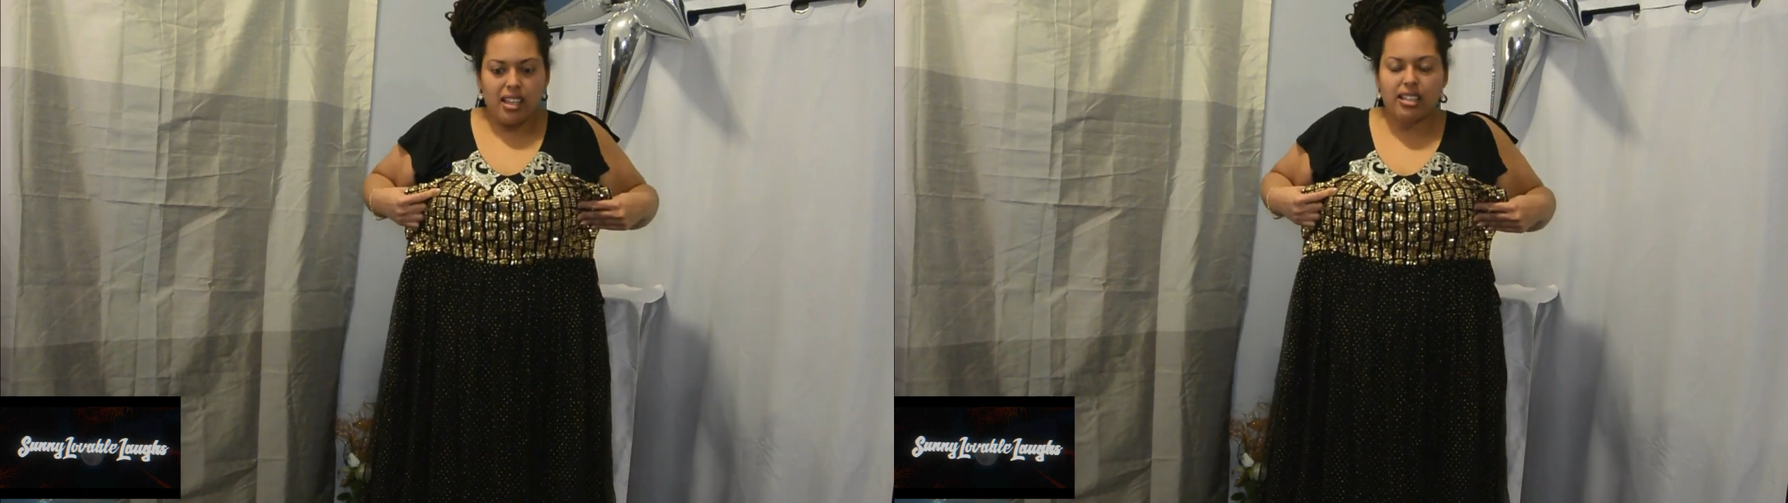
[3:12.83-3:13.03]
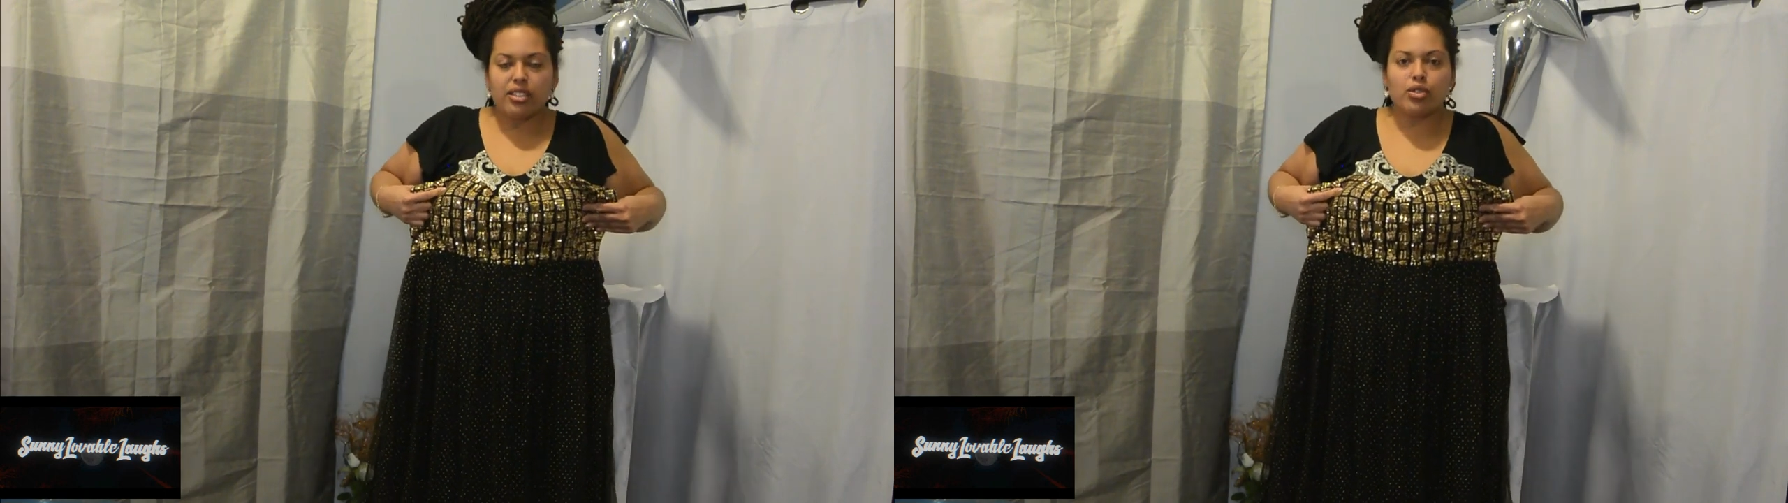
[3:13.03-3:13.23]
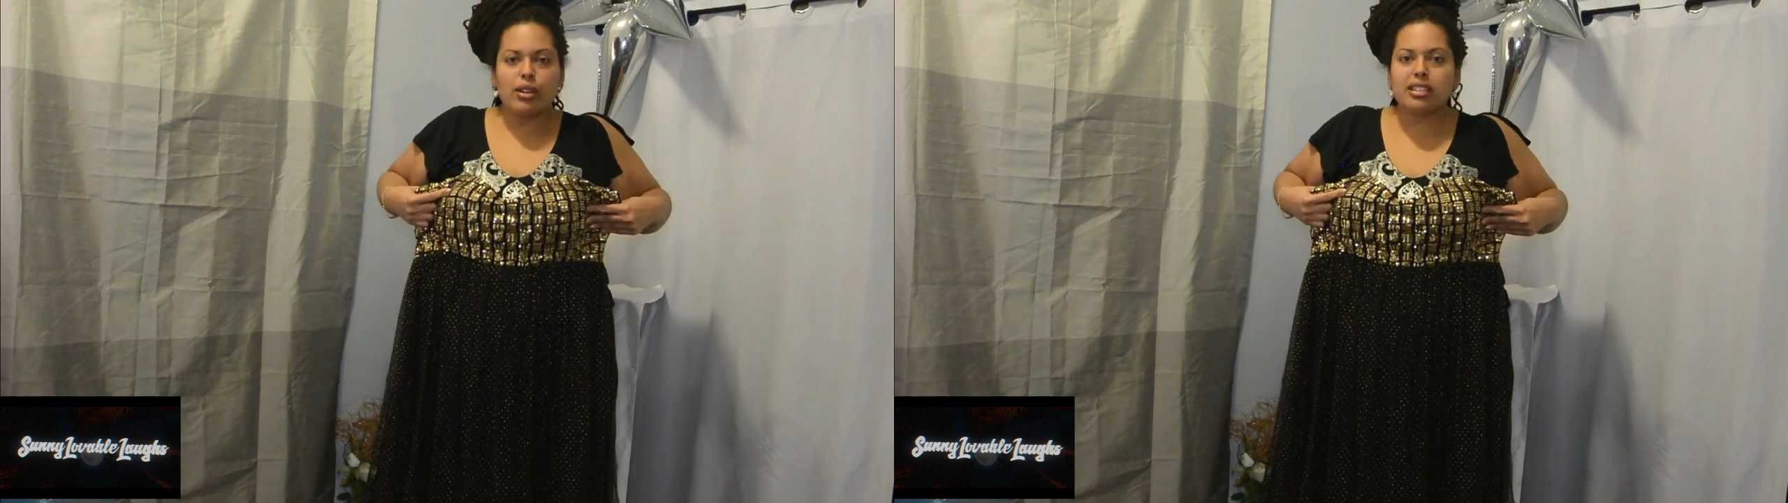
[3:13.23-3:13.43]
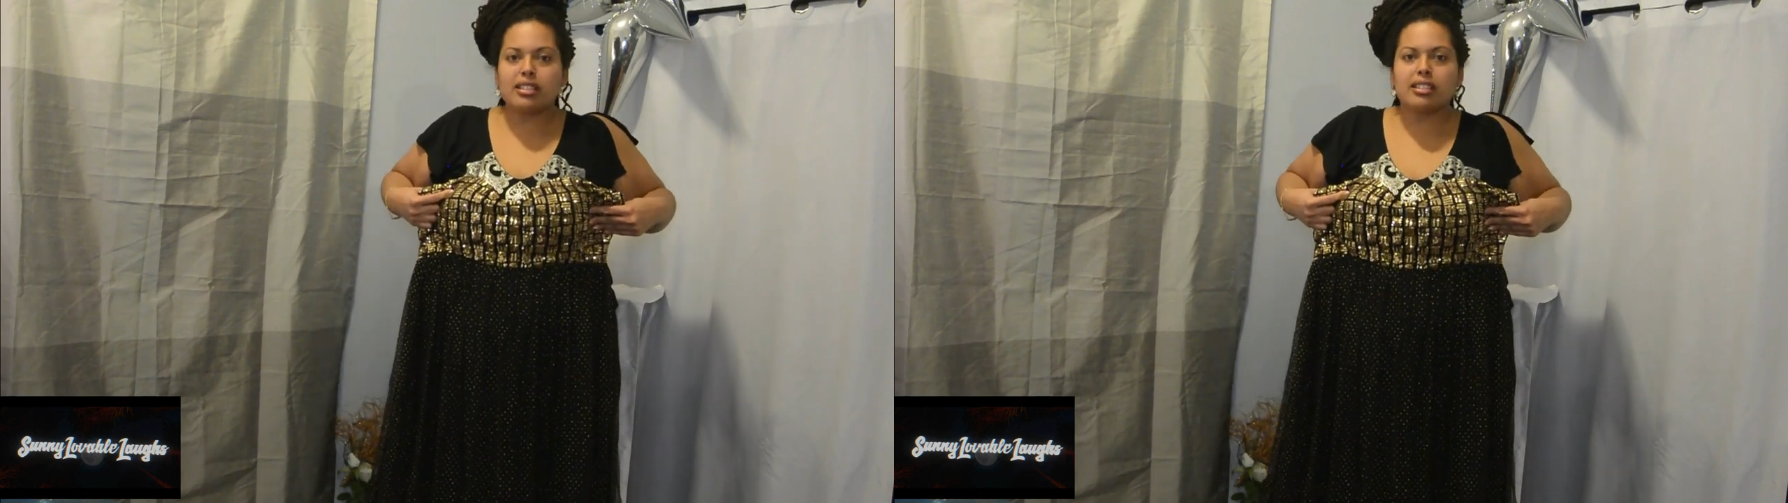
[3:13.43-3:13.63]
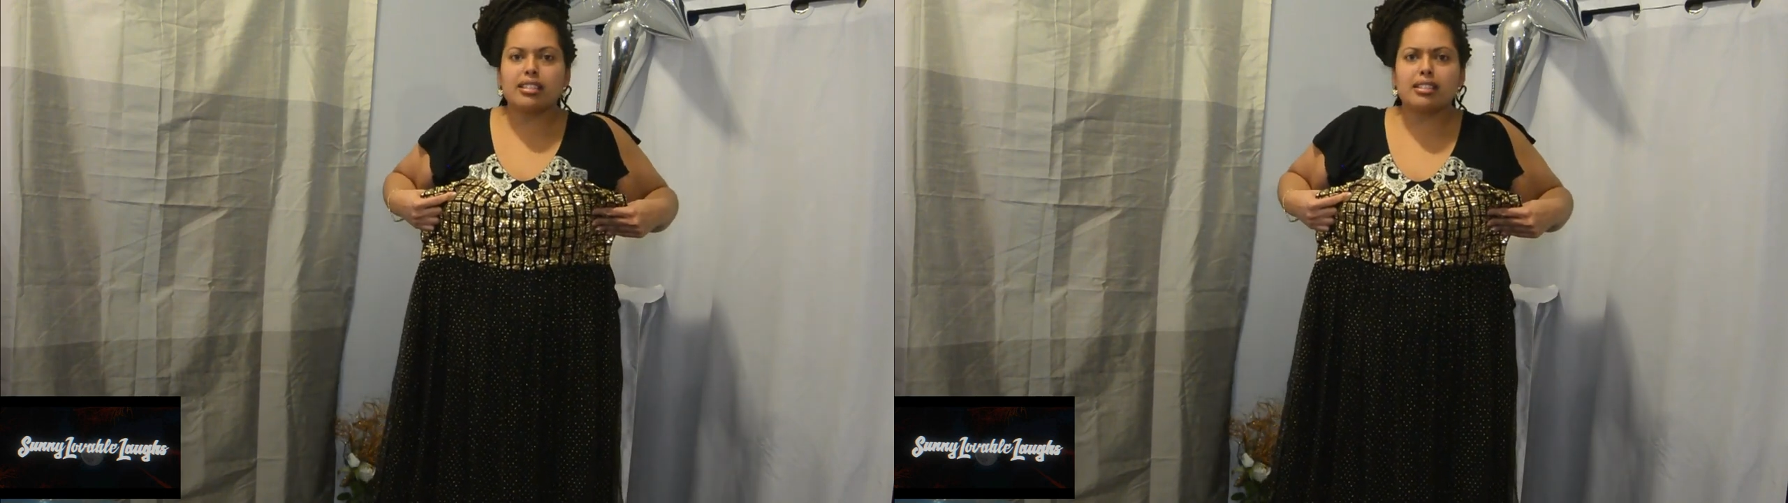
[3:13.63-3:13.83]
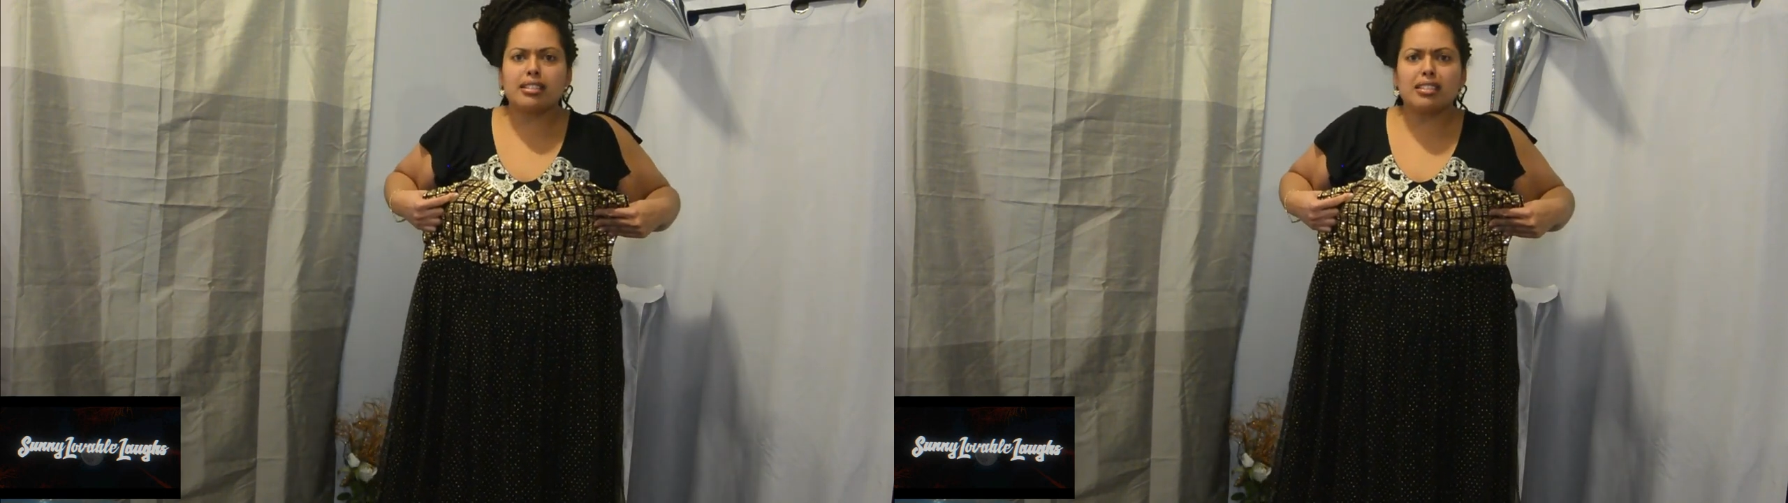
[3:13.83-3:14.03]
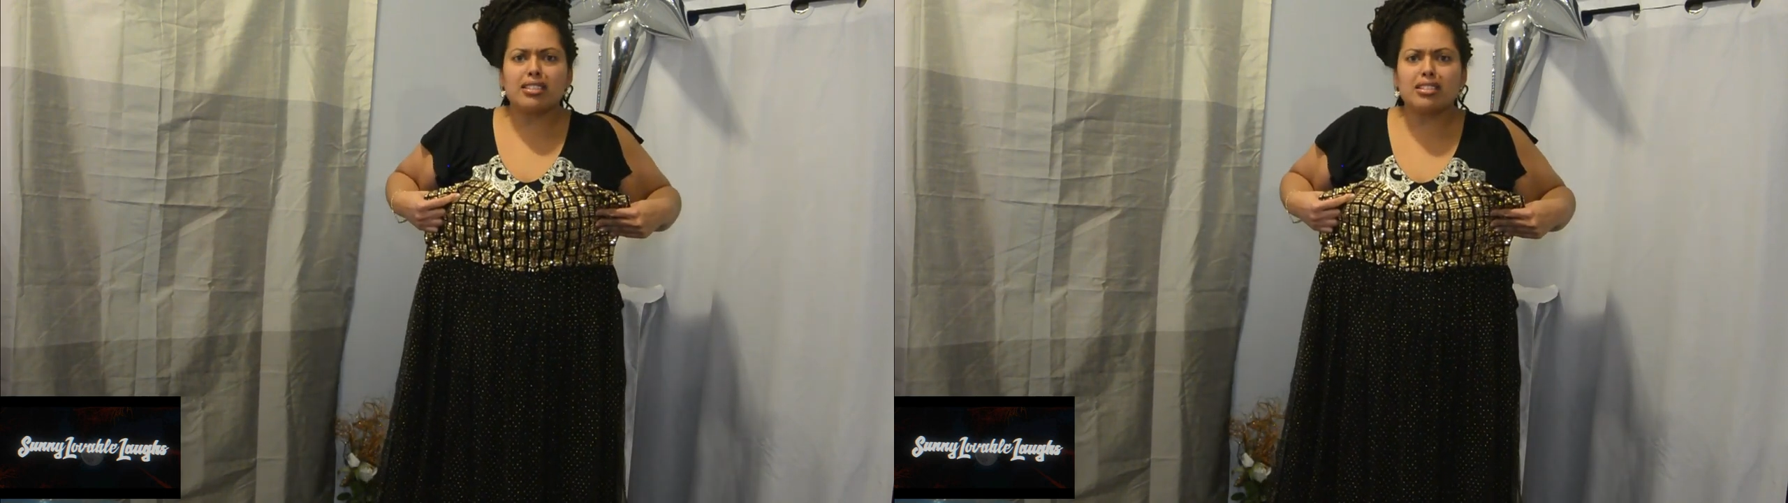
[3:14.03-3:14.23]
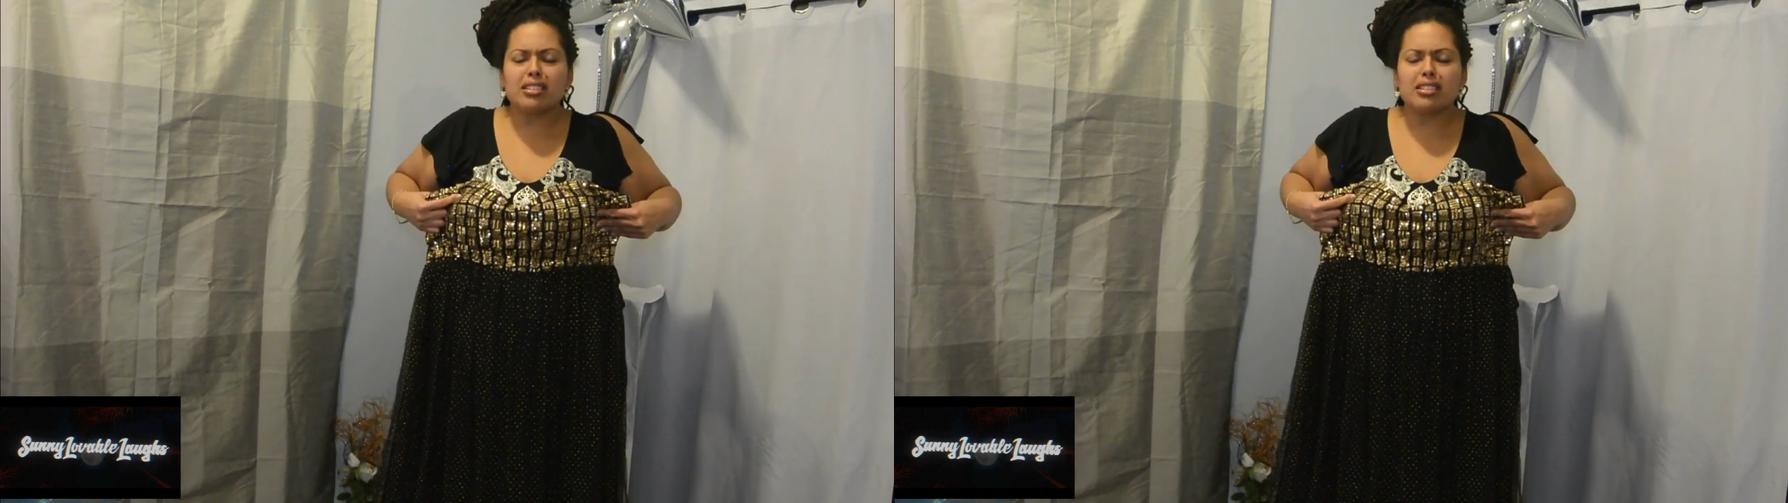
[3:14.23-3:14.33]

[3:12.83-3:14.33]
the dress is still,